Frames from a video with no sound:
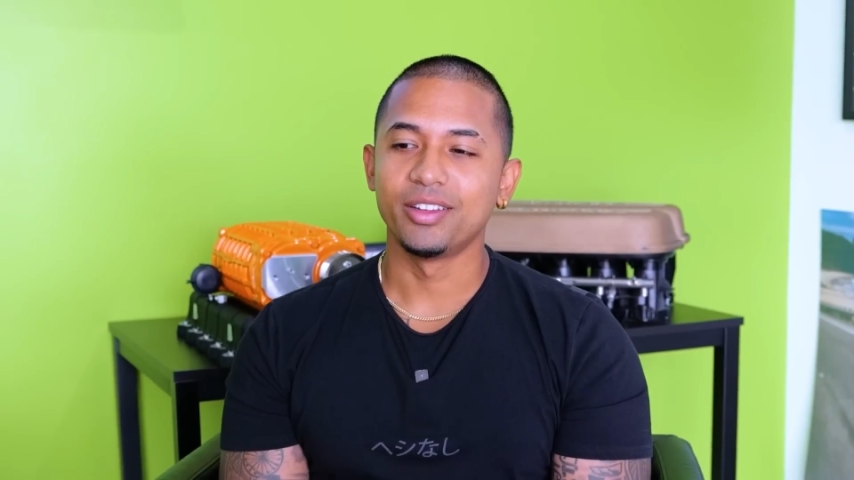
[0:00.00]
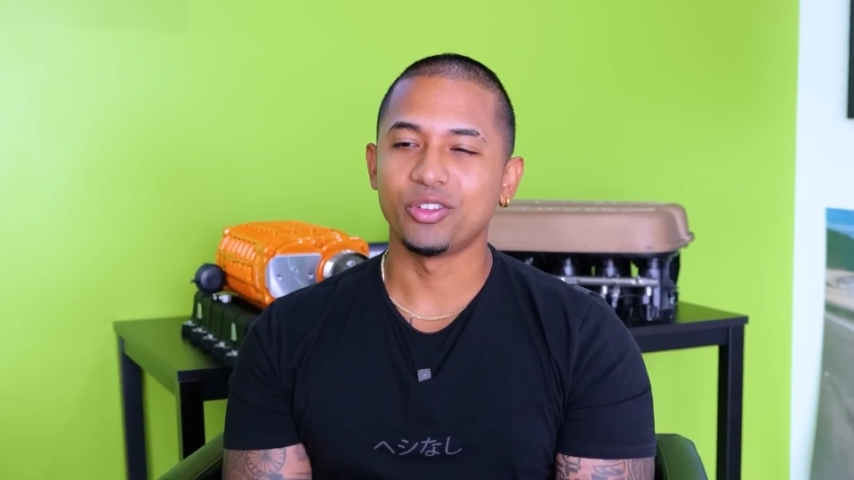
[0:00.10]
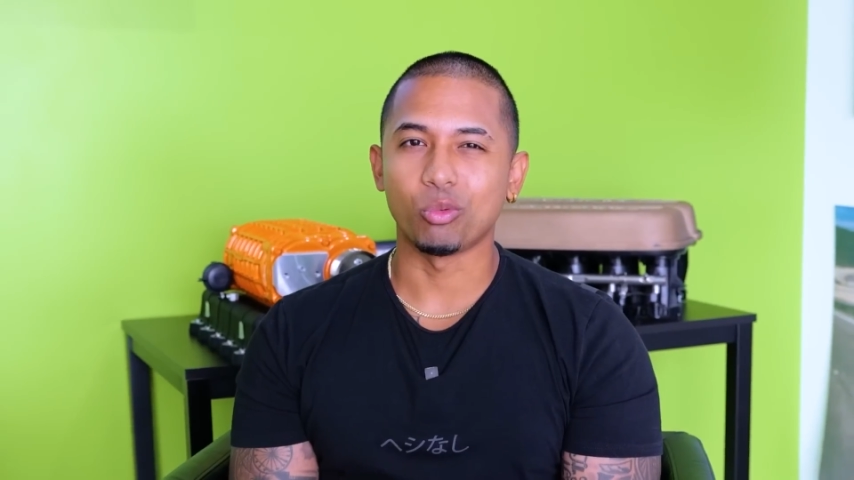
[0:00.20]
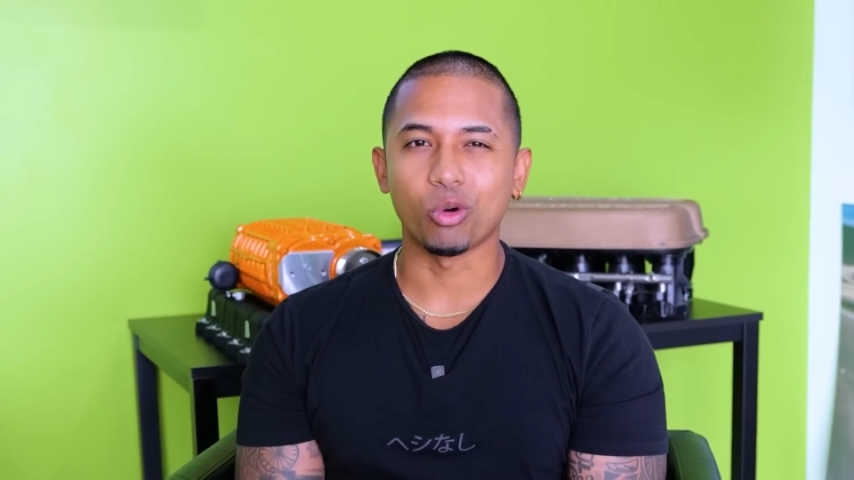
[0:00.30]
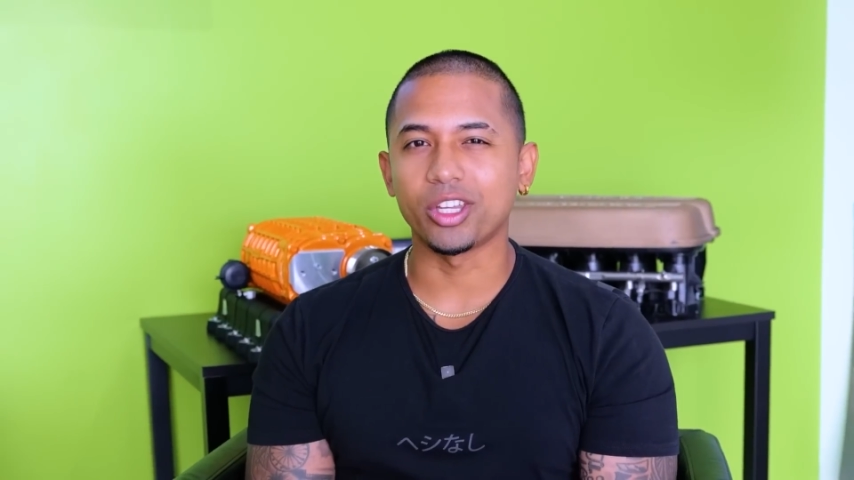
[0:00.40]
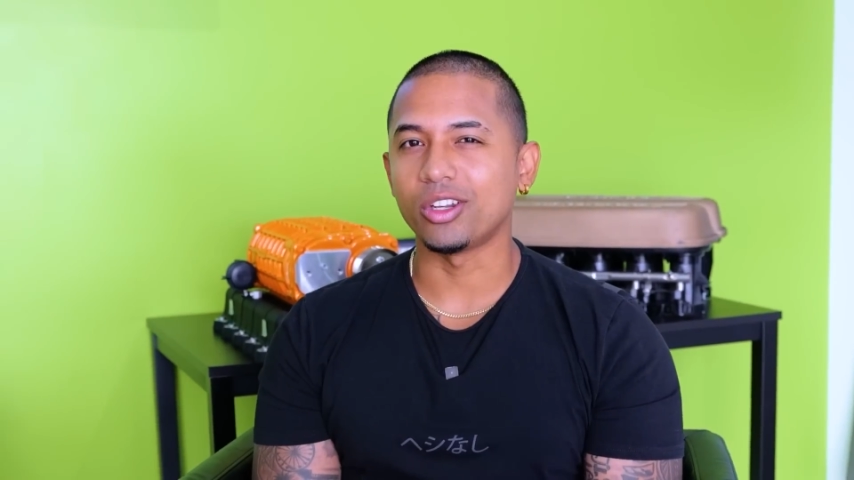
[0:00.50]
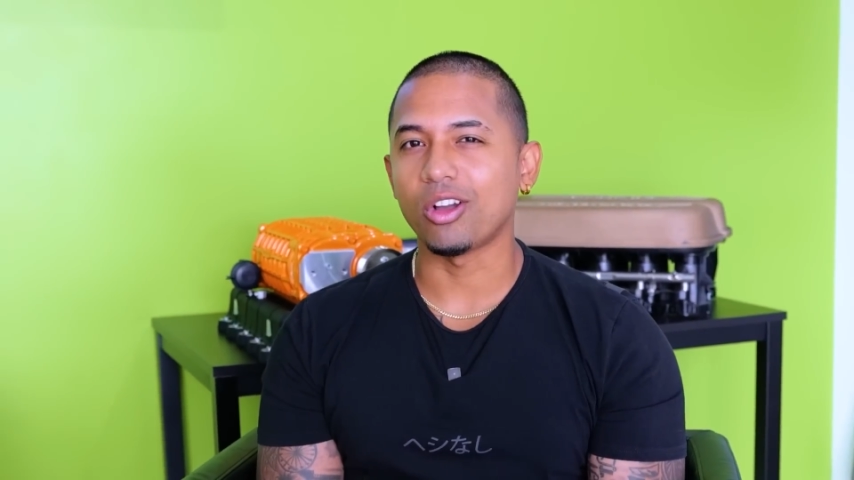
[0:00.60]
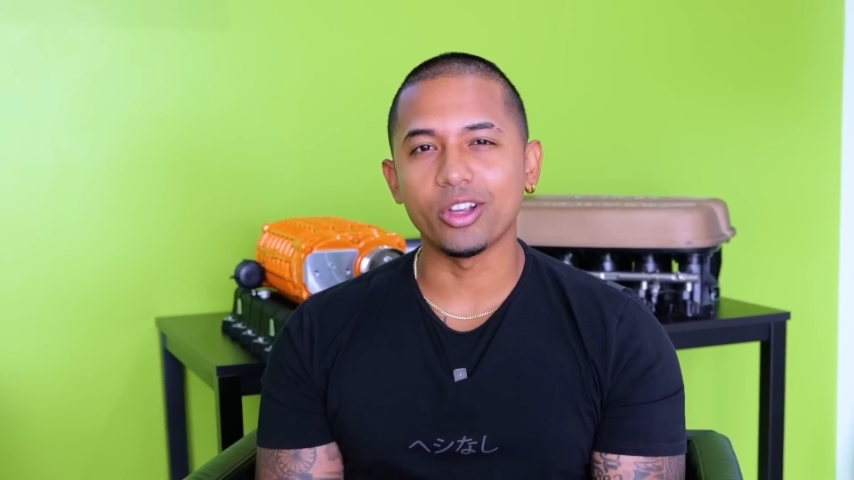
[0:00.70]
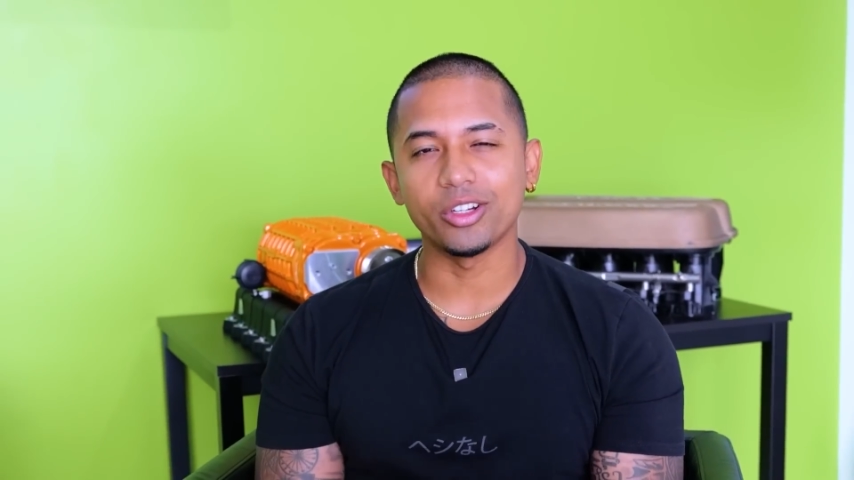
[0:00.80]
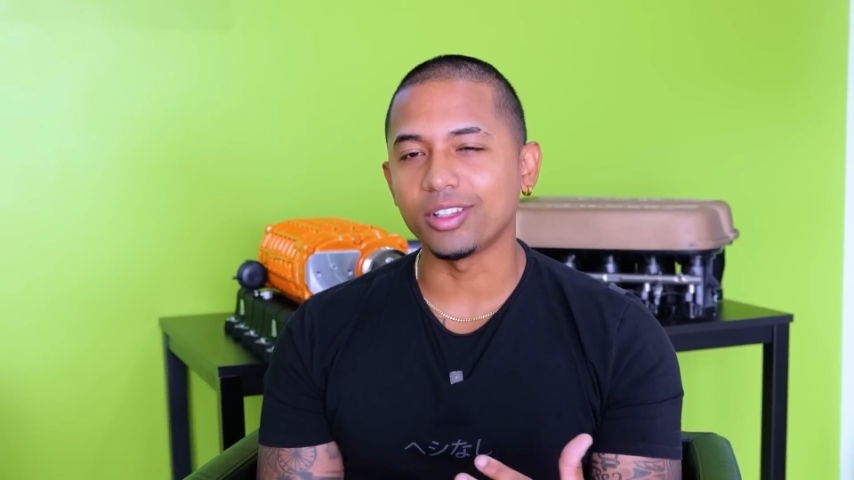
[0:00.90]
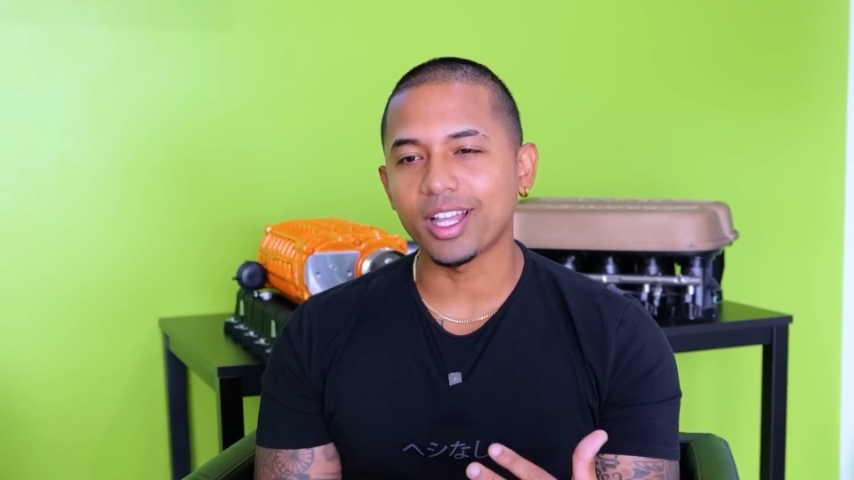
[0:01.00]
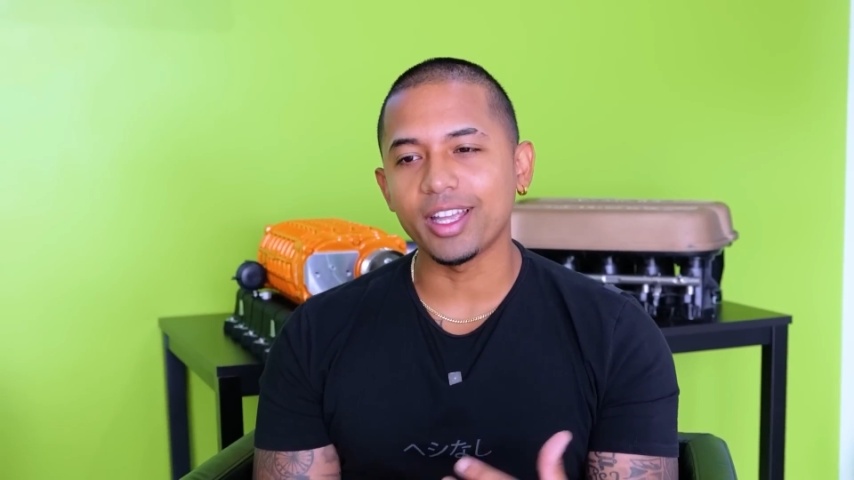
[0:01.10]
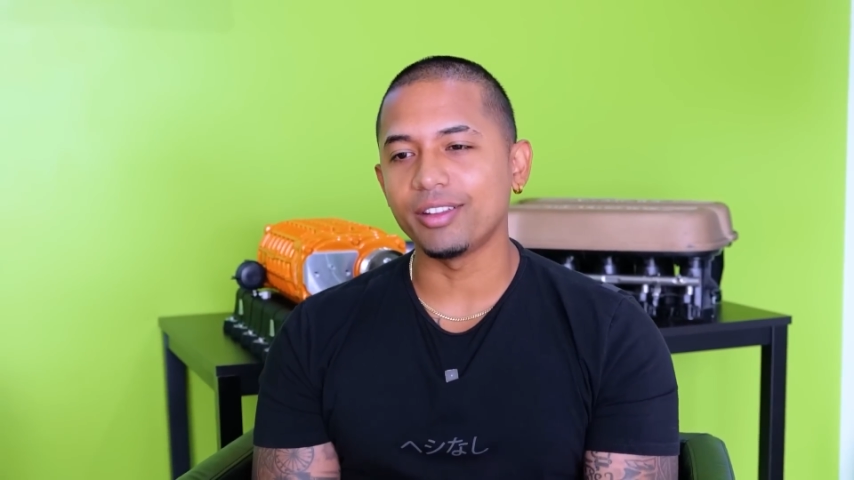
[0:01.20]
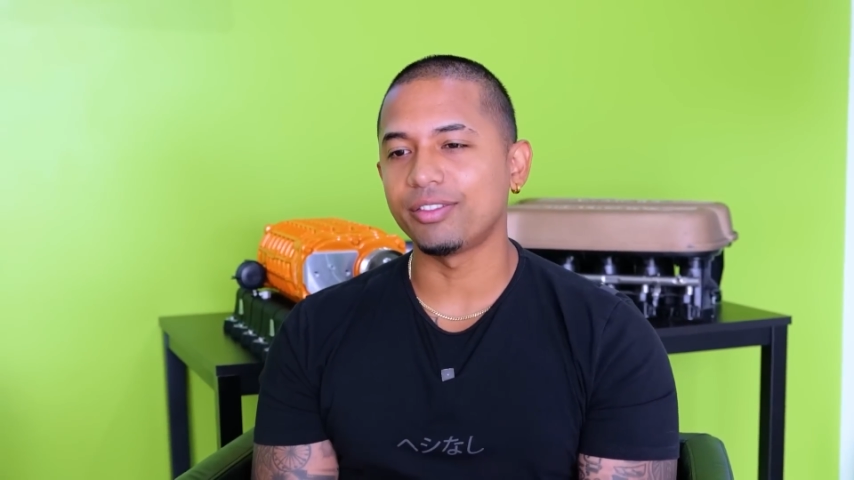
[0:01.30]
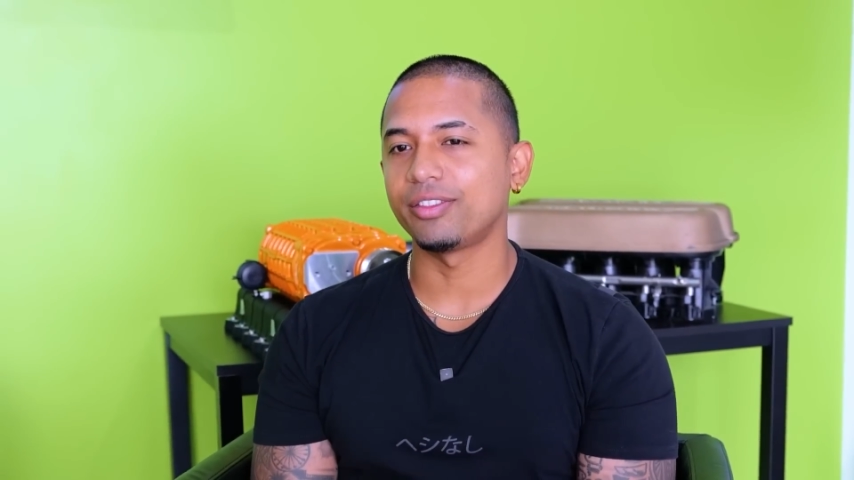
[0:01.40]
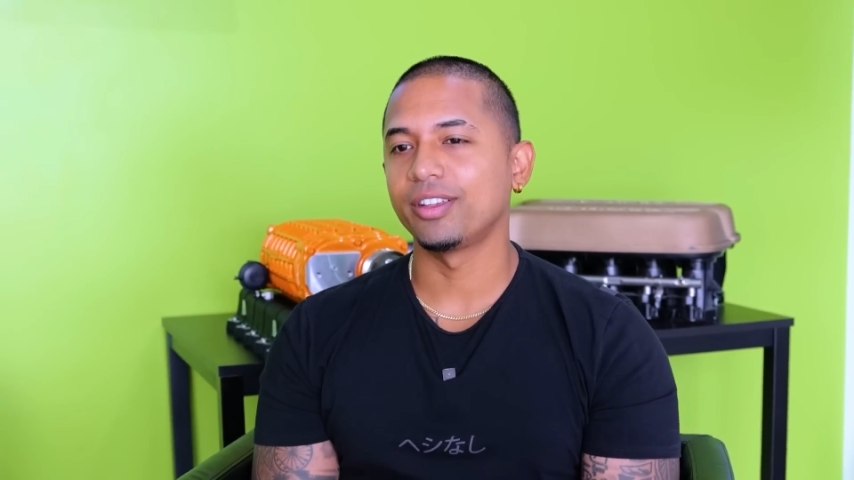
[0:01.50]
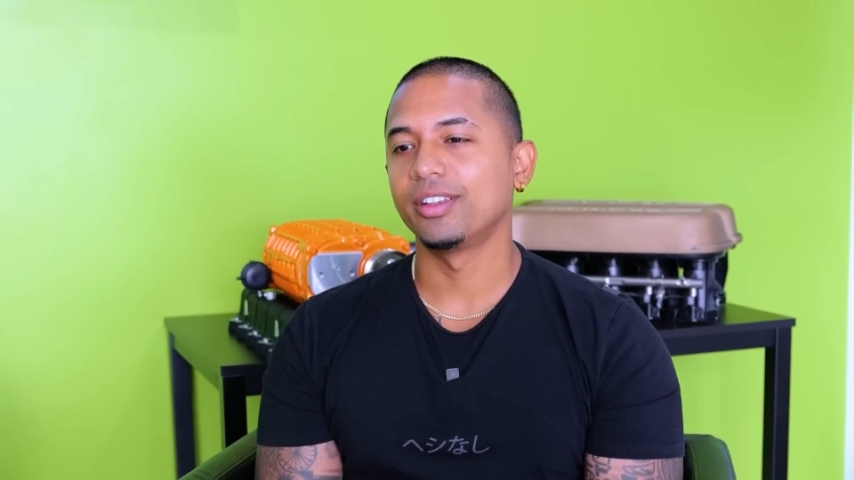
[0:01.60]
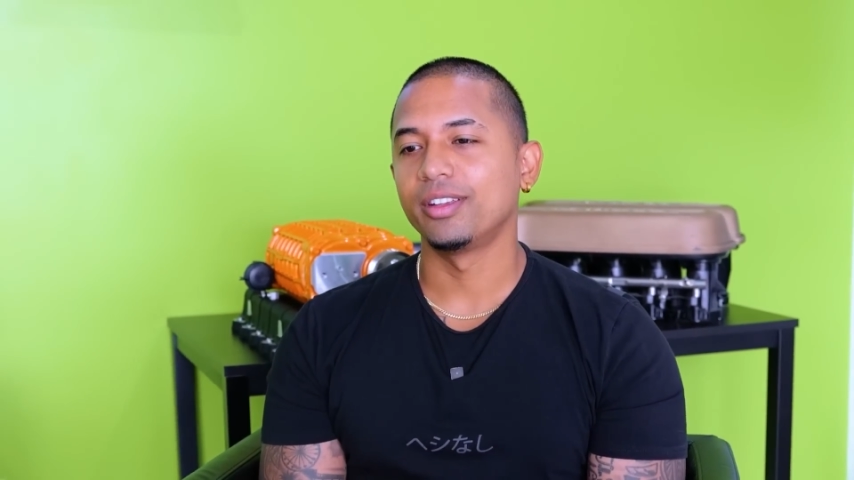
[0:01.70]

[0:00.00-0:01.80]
if you're working all your life,